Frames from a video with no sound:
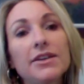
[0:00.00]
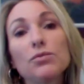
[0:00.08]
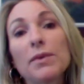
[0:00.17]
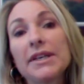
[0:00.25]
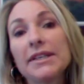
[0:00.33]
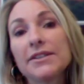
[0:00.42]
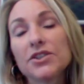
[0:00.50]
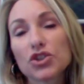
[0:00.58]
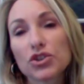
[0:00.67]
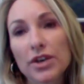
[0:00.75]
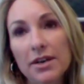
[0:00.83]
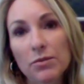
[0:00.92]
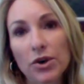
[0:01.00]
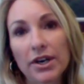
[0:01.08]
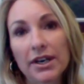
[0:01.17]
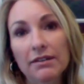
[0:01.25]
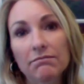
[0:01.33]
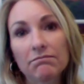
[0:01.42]
And then you might need to
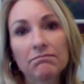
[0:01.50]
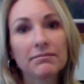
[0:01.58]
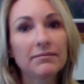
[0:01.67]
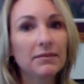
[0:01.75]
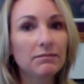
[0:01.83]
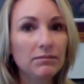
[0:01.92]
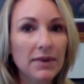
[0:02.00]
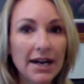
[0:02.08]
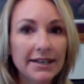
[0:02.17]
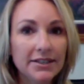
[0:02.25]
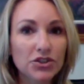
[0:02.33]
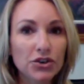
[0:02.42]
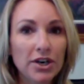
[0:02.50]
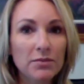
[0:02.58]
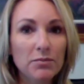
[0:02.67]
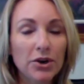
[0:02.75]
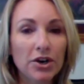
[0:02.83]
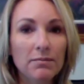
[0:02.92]
trademark it. I didn't
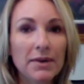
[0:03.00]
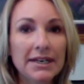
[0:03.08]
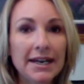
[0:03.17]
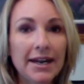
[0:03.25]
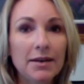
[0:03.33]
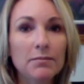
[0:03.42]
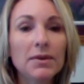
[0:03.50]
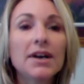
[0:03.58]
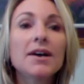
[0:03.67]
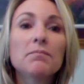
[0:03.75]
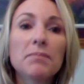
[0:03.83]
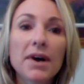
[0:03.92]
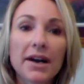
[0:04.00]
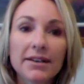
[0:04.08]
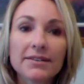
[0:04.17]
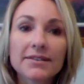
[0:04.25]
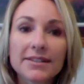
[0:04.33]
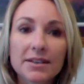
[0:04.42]
trademark my name,
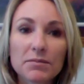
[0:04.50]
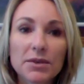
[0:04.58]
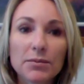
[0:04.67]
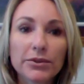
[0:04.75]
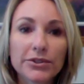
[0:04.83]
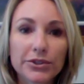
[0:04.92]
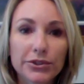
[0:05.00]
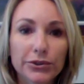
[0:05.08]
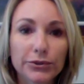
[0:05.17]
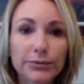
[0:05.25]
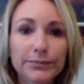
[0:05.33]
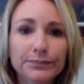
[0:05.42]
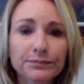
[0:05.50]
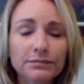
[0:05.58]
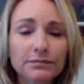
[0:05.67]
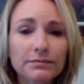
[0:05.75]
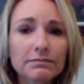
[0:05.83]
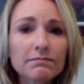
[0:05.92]
but some people do.
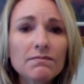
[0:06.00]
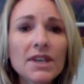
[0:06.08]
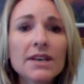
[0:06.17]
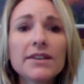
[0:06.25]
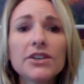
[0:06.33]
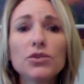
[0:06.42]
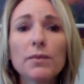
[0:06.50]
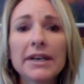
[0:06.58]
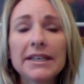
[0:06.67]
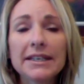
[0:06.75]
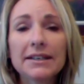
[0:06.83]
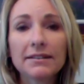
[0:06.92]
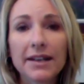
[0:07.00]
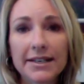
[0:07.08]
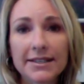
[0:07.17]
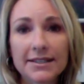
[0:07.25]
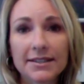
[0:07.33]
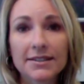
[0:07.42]
And then you might need a
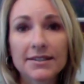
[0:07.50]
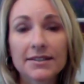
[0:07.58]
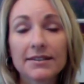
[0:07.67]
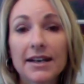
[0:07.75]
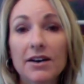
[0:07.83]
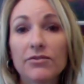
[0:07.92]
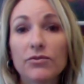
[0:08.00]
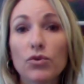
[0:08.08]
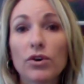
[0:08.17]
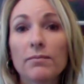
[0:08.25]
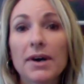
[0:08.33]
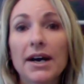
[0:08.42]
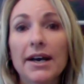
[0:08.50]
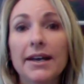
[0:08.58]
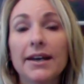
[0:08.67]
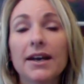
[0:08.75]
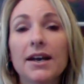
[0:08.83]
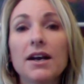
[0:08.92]
license. Now, for
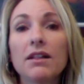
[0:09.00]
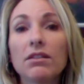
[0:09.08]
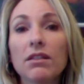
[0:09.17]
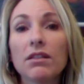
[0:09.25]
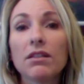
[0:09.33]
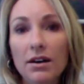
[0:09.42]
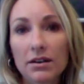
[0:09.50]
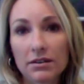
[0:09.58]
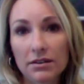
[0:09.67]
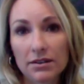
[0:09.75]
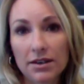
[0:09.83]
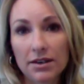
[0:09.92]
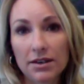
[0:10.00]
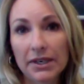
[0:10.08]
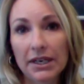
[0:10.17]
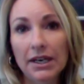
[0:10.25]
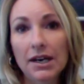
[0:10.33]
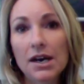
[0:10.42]
my law
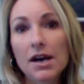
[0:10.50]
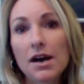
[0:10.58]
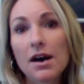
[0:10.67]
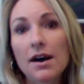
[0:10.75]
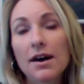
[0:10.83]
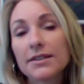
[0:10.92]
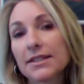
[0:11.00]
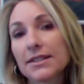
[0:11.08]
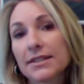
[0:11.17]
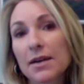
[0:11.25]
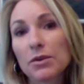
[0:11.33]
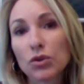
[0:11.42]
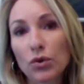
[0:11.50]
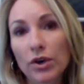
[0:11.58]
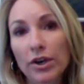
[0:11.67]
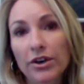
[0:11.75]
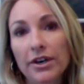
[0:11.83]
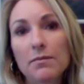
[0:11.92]
company, since I'm a
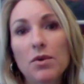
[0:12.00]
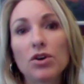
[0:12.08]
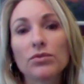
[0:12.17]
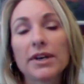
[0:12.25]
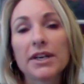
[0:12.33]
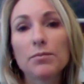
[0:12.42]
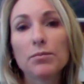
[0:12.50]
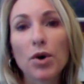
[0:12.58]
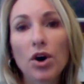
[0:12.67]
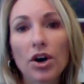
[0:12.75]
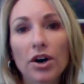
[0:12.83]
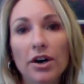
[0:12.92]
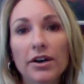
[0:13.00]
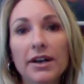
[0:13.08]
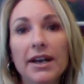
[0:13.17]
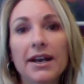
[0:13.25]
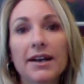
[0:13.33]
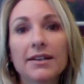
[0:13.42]
lawyer and I'm already
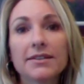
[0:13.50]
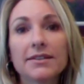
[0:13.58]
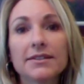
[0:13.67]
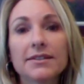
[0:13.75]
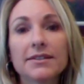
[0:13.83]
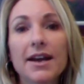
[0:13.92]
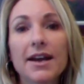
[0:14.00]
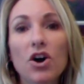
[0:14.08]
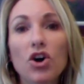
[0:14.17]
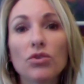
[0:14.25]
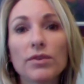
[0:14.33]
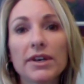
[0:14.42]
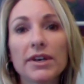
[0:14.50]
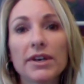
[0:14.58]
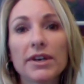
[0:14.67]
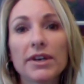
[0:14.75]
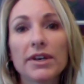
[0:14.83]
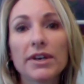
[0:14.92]
barred and I already
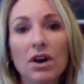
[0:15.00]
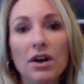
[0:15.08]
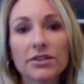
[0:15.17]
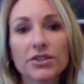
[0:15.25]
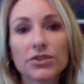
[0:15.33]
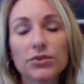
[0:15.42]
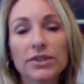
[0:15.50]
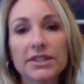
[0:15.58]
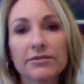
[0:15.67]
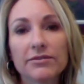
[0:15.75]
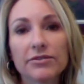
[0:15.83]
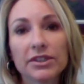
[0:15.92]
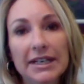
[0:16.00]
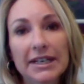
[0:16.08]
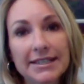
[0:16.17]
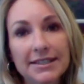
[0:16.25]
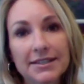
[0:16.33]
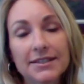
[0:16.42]
belong to these different
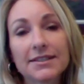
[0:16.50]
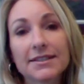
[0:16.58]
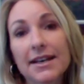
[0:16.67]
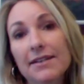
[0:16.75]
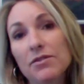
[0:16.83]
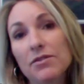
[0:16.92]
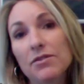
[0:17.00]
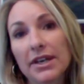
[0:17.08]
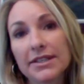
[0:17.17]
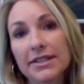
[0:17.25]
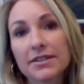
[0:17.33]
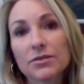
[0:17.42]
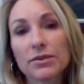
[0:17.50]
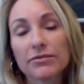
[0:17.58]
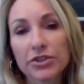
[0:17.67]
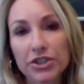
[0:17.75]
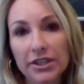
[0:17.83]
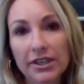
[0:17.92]
licenses because I have a bar license
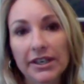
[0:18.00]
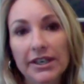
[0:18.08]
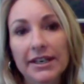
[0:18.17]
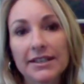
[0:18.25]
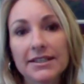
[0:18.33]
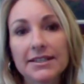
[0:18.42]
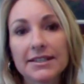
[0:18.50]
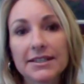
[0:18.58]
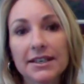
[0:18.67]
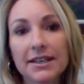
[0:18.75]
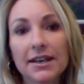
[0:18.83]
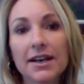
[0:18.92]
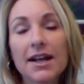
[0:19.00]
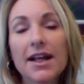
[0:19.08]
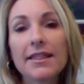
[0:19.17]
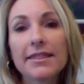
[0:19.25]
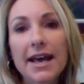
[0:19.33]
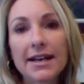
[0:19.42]
with Virginia and DC,
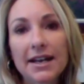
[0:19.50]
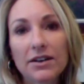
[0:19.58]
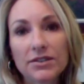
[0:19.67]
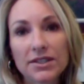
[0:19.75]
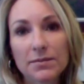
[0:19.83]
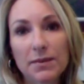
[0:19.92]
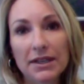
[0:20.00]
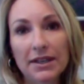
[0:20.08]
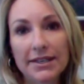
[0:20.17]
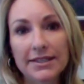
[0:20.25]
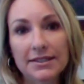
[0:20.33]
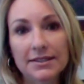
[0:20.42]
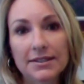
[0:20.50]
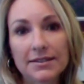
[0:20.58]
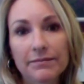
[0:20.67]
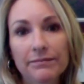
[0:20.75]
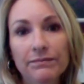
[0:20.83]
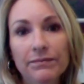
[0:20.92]
that counts as my license.